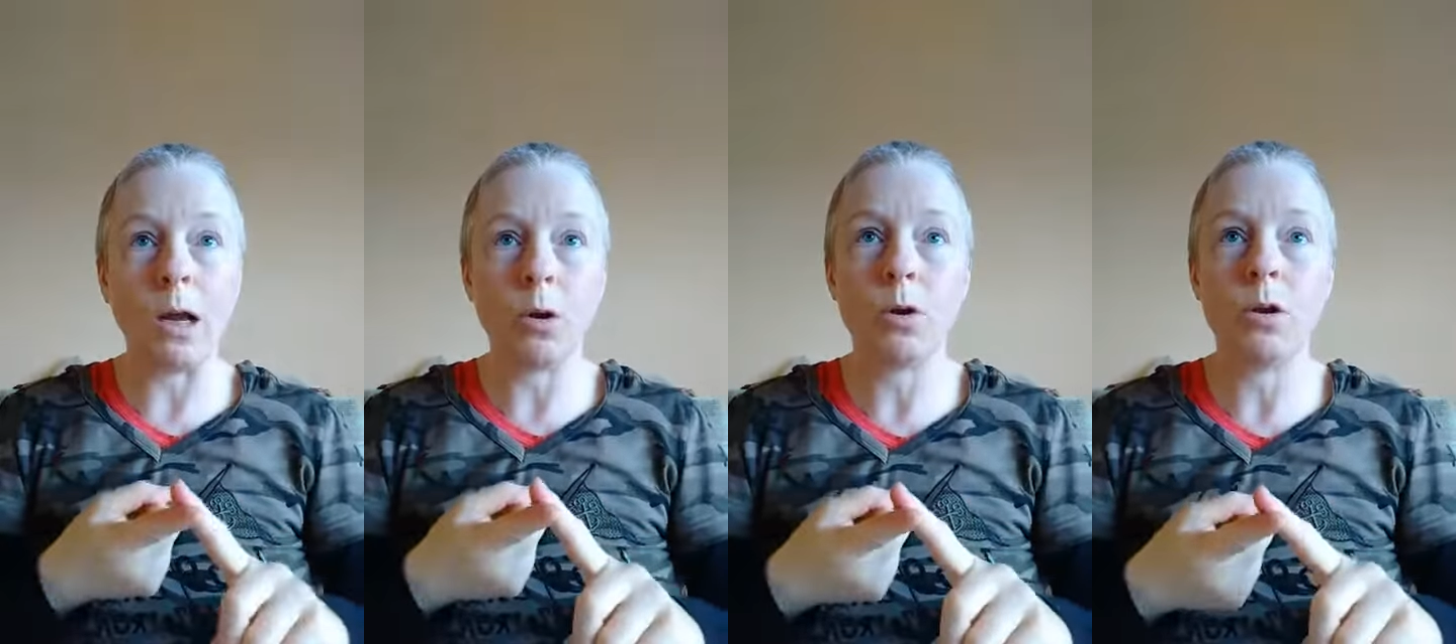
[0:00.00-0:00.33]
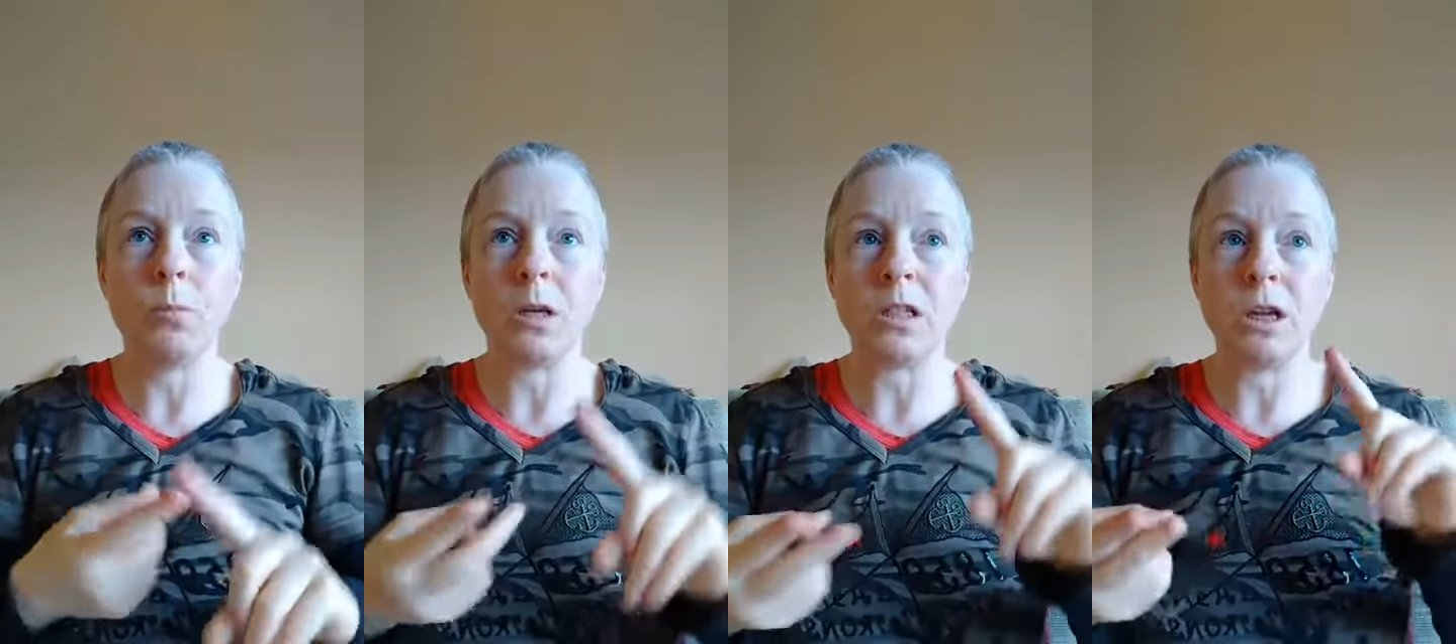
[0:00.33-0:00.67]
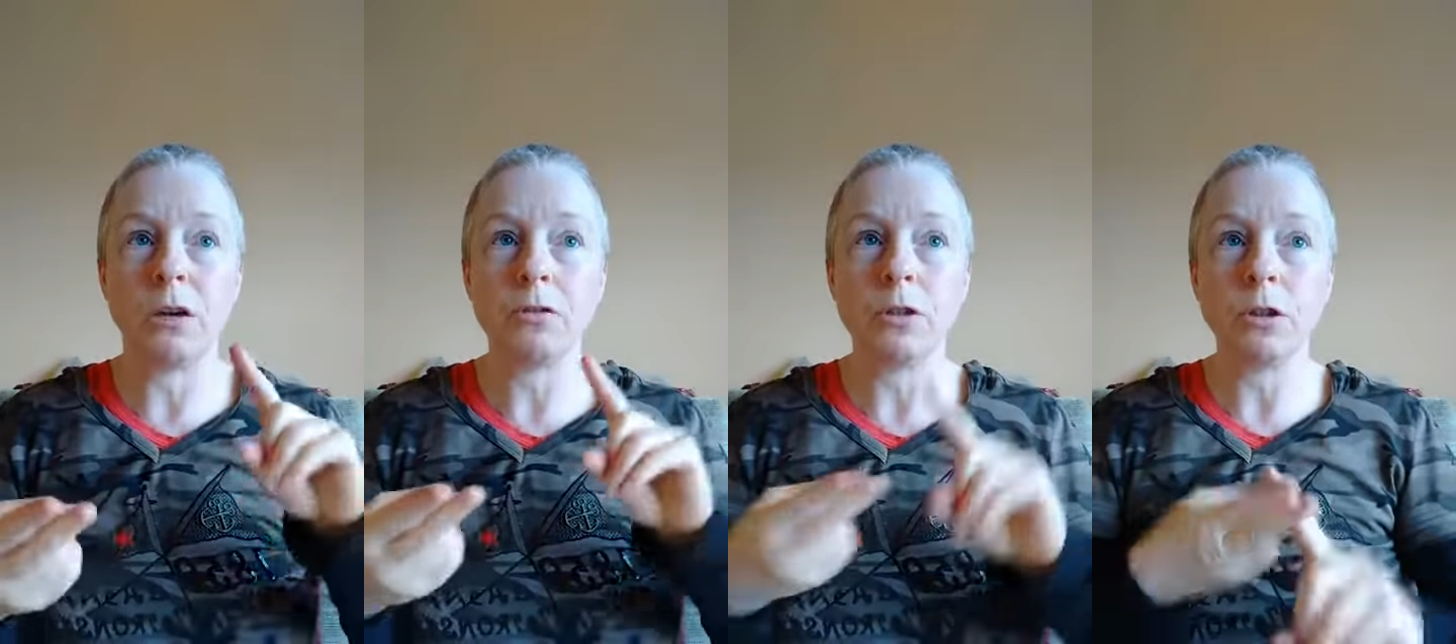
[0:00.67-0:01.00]
hurt
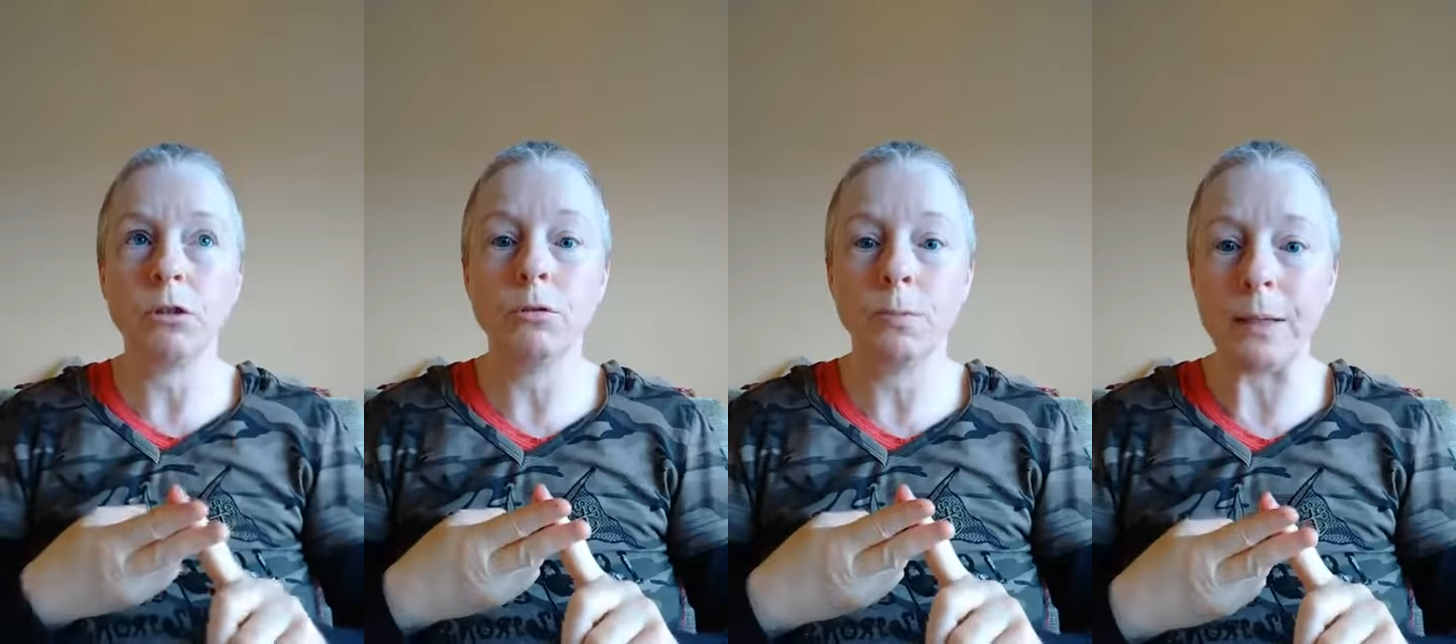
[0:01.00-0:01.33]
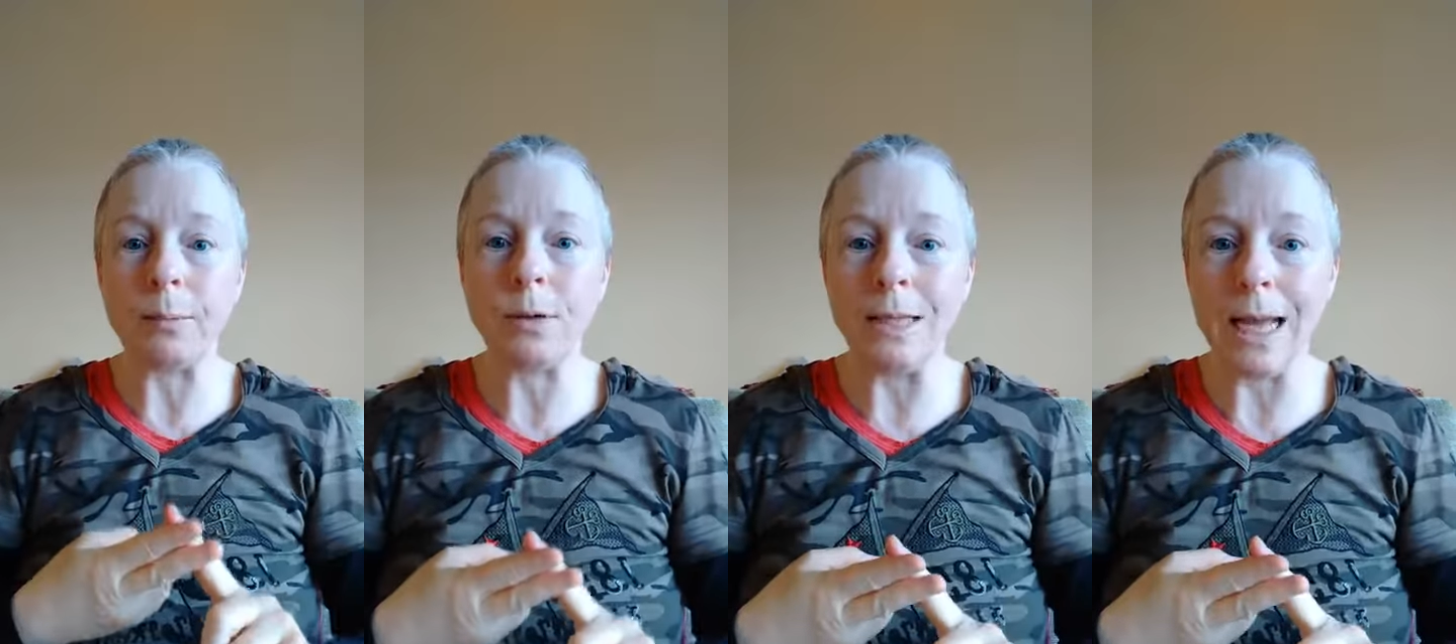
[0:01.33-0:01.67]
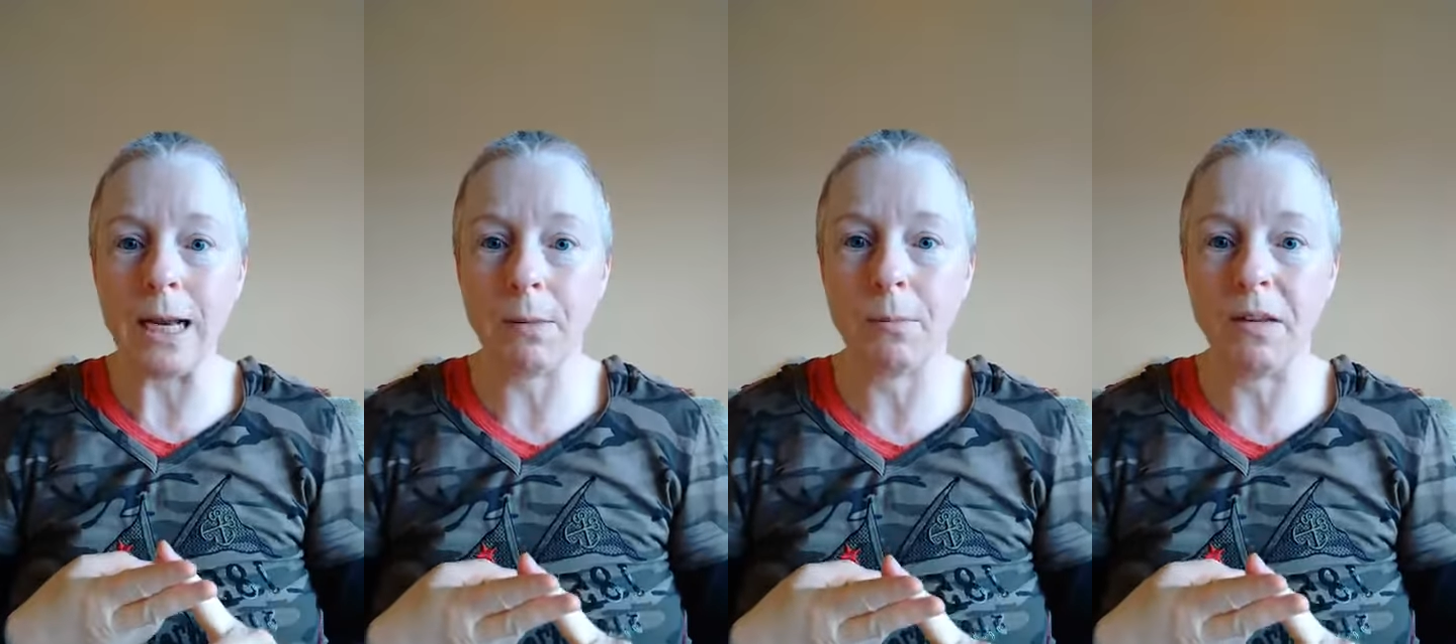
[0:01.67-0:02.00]
myself, and two, people
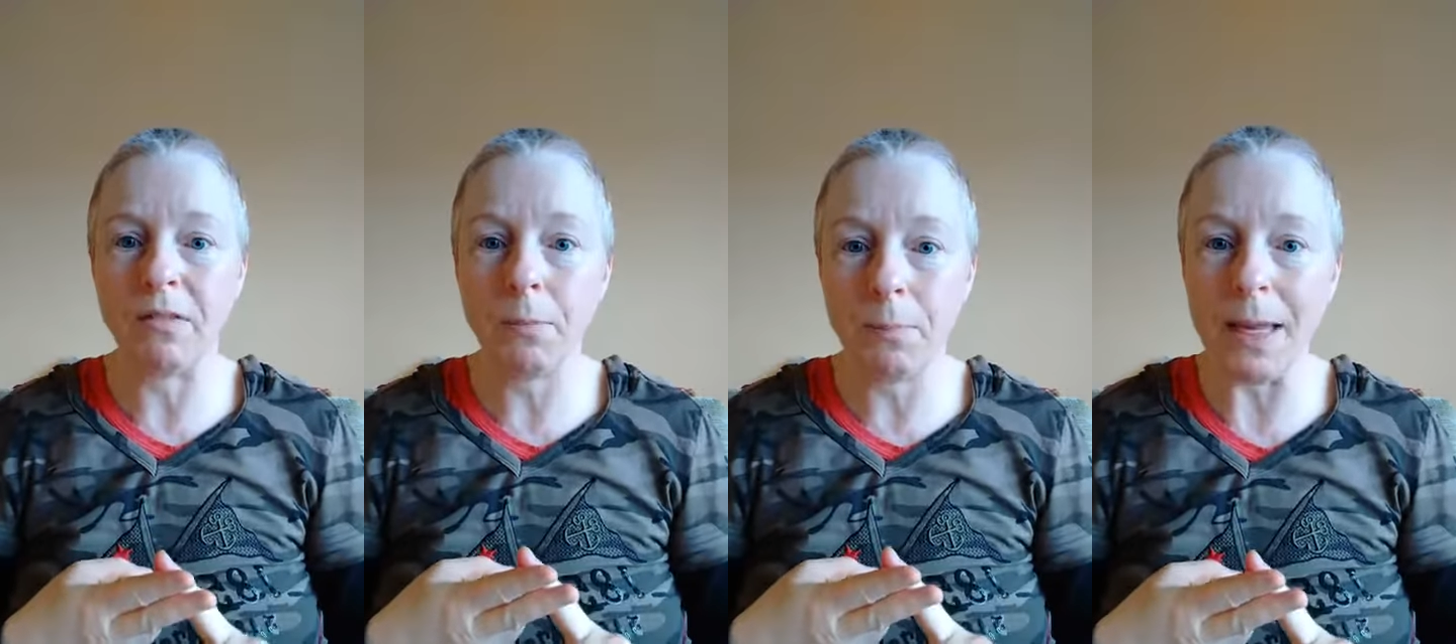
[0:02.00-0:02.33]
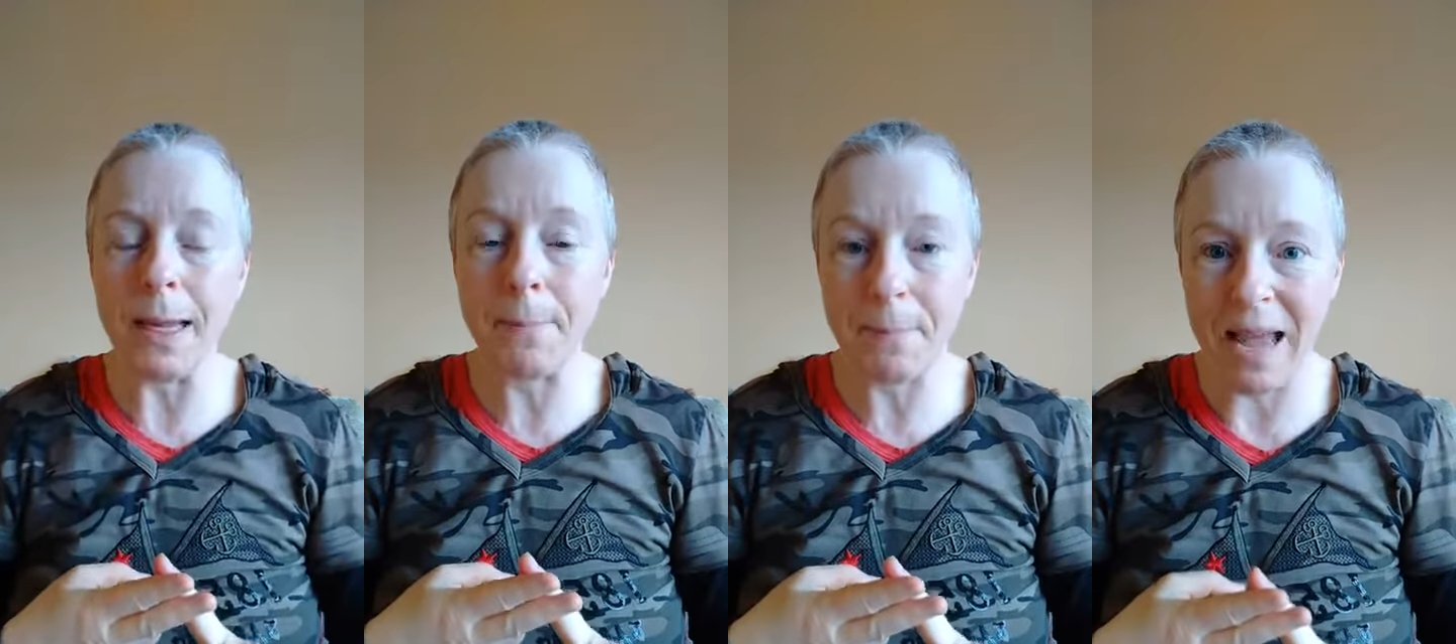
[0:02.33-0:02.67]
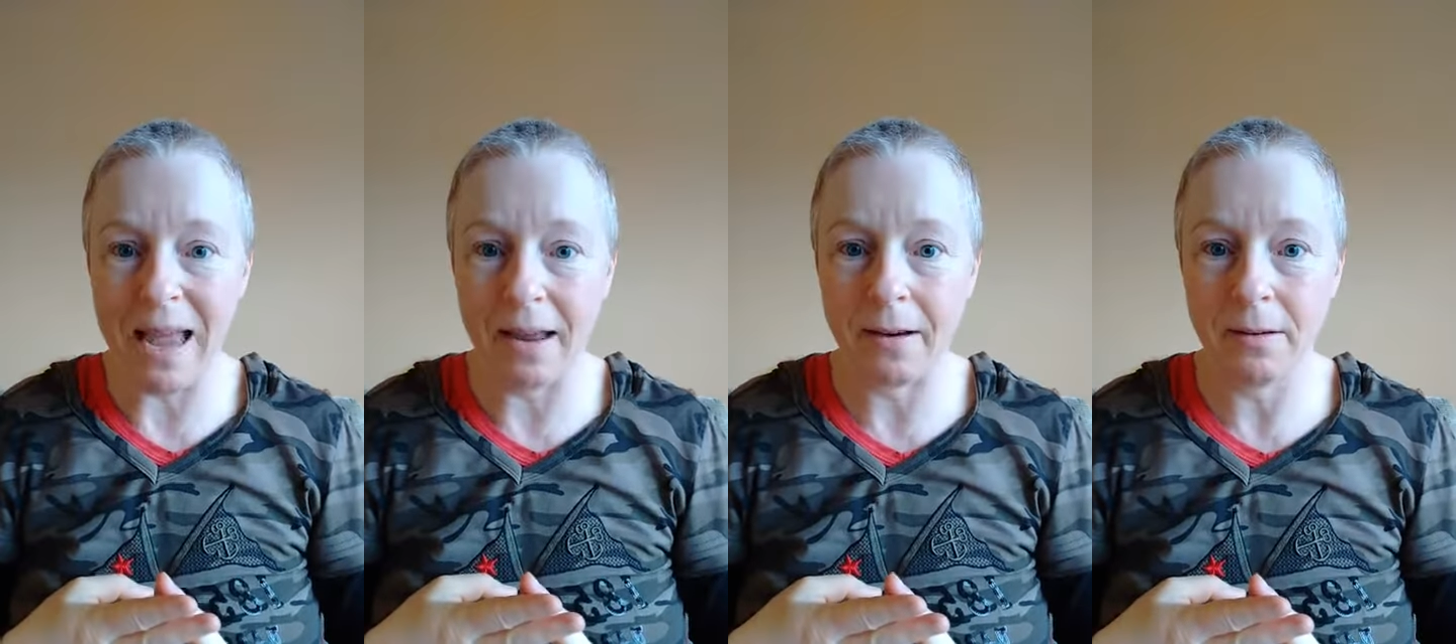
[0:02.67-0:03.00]
yell at me for being
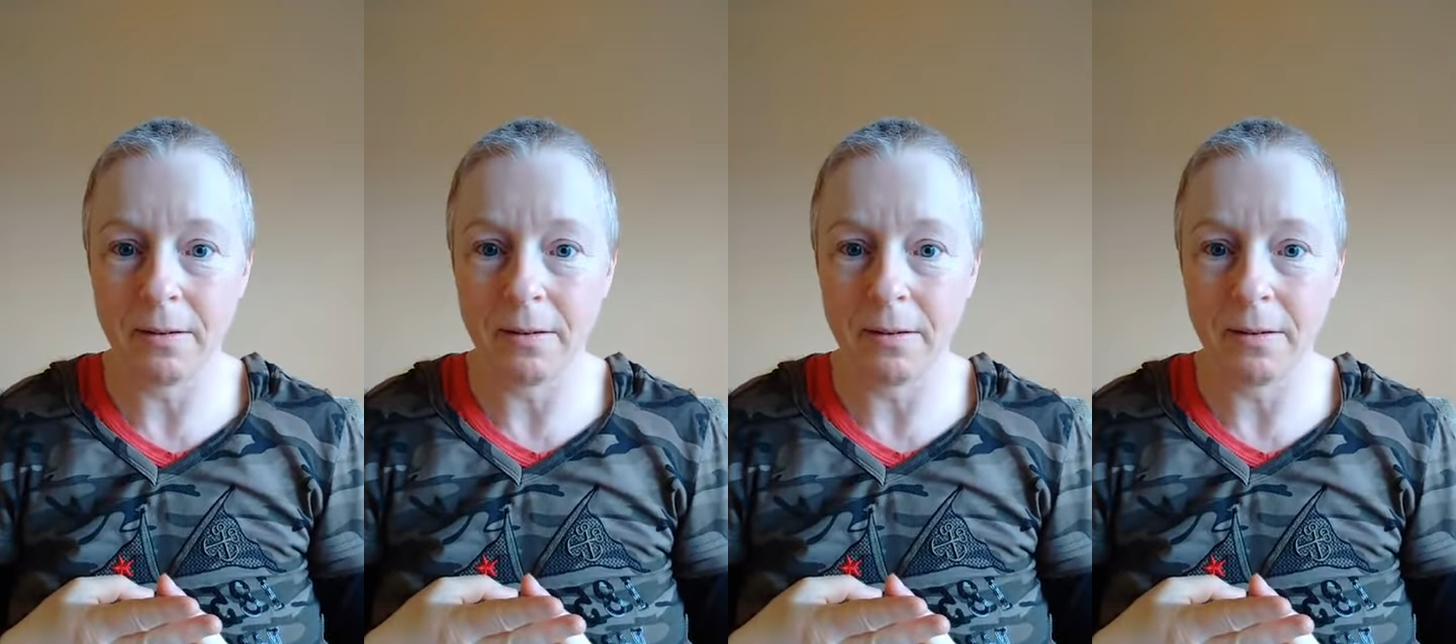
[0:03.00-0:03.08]
bad.